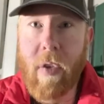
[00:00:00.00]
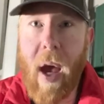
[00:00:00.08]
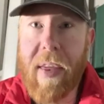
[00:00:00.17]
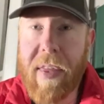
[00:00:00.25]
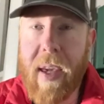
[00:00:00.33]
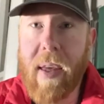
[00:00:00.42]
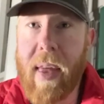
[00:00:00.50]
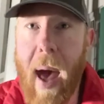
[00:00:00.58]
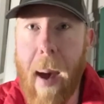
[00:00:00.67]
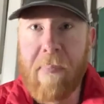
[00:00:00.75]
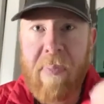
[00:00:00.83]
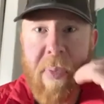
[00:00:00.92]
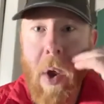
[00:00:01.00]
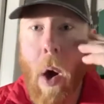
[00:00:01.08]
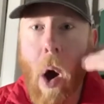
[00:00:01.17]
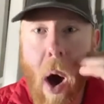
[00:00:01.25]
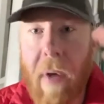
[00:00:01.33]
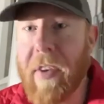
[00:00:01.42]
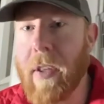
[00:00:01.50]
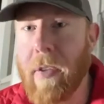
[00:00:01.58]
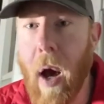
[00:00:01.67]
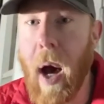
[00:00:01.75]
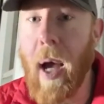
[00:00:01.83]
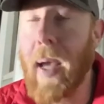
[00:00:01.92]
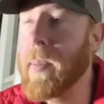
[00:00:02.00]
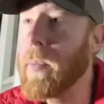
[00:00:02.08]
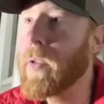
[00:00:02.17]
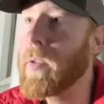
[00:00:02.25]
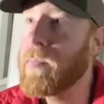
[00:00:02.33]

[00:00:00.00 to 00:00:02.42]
I think that oftentimes,